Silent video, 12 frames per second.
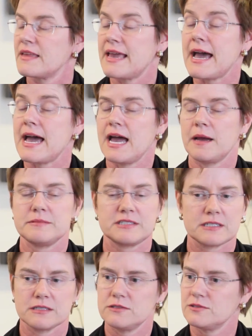Yeah,
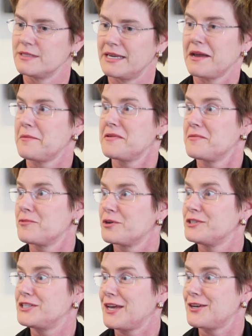absolutely. I mean,
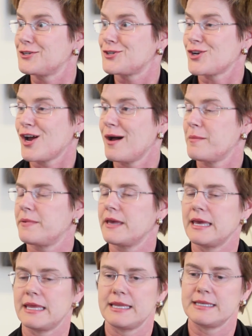we're a data shop,
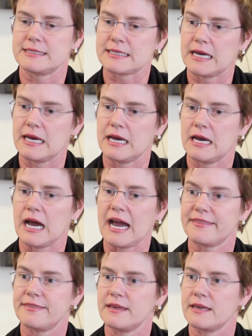and
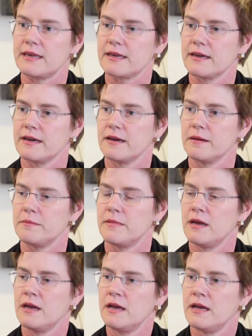I think
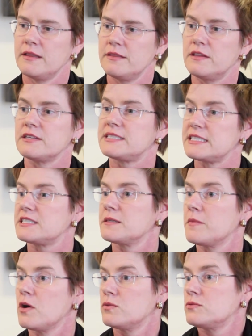the
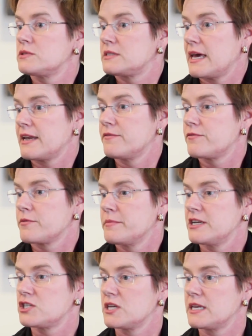system owns that
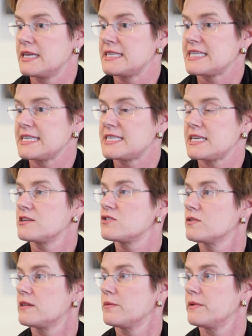information, and it's
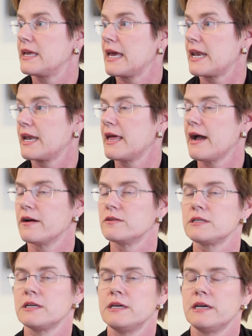essential that we get it
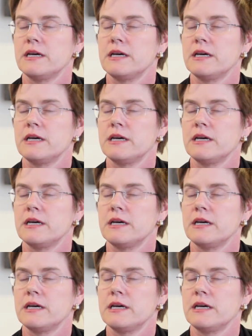out.